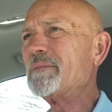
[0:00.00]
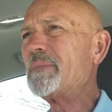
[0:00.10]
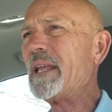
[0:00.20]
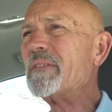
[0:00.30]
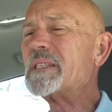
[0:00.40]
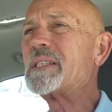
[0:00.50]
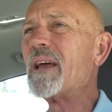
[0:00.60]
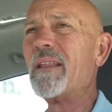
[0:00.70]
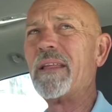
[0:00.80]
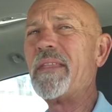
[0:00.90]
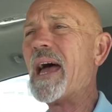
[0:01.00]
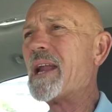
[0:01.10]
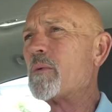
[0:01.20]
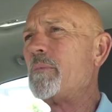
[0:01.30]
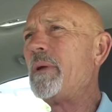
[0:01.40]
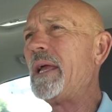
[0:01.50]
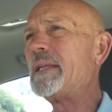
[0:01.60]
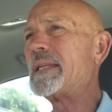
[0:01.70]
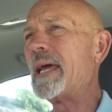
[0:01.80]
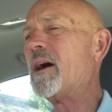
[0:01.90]
But even still, in that, it would be
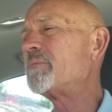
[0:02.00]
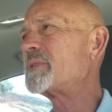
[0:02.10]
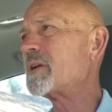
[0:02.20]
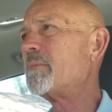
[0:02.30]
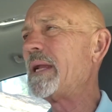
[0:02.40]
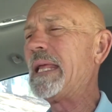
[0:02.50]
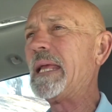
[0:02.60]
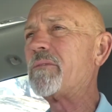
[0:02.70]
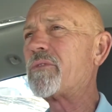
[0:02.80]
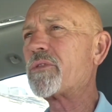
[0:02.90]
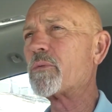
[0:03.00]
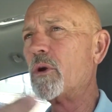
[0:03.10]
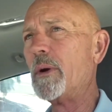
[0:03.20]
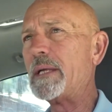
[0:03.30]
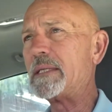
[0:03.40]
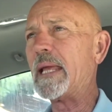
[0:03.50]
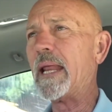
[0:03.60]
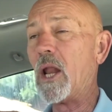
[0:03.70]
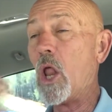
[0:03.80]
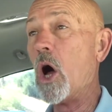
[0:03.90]
to help somebody get through it, to
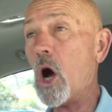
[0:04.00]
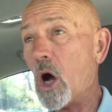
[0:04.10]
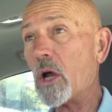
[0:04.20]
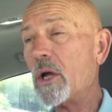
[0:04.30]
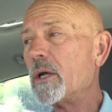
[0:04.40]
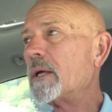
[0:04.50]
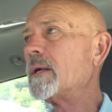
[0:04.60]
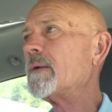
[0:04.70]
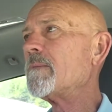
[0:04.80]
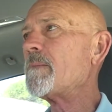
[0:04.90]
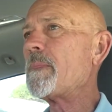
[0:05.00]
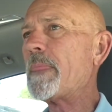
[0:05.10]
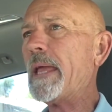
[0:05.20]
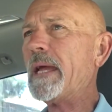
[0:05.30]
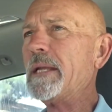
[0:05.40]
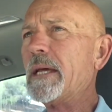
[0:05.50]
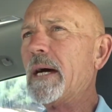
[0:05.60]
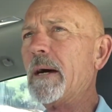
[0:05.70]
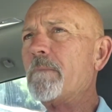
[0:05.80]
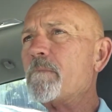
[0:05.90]
get along, and
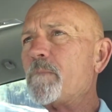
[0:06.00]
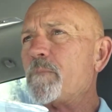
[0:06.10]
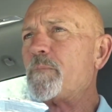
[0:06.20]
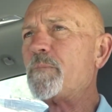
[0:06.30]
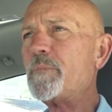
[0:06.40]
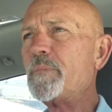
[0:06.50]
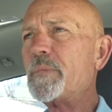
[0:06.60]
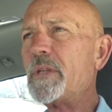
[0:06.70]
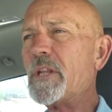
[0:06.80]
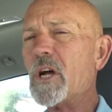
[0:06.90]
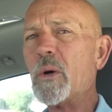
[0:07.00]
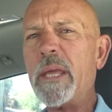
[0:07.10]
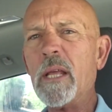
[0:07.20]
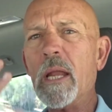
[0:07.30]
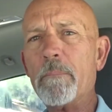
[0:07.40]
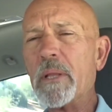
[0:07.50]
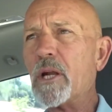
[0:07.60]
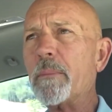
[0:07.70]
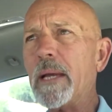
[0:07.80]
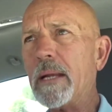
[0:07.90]
you know, heal up a
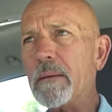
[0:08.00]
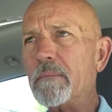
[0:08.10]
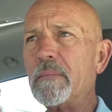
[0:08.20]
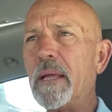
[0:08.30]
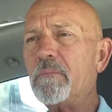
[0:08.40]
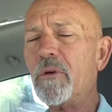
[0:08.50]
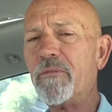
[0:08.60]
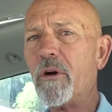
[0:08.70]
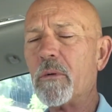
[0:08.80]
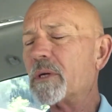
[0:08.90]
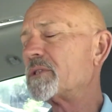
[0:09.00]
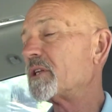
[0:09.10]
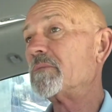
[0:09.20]
little bit and move forward. So